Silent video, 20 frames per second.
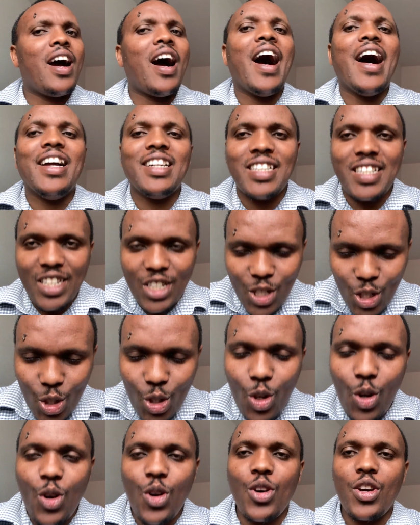and
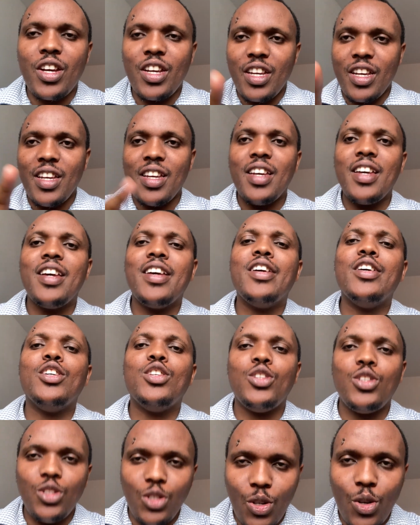enjoy
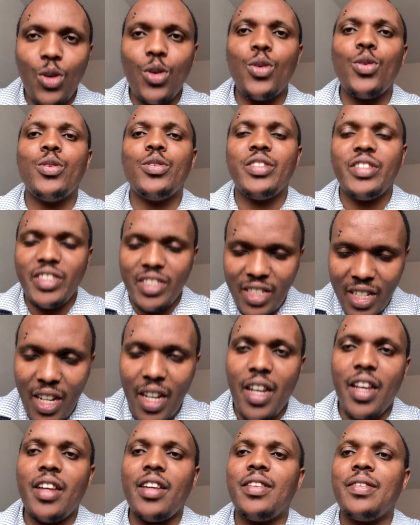your
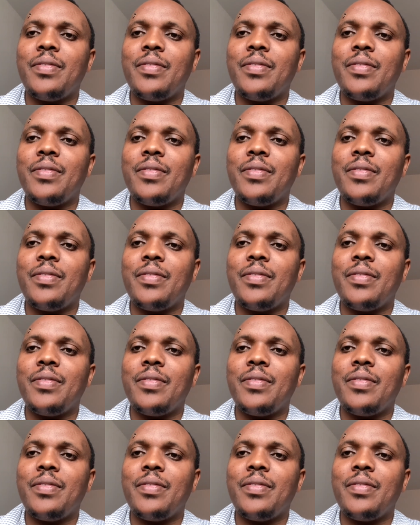day.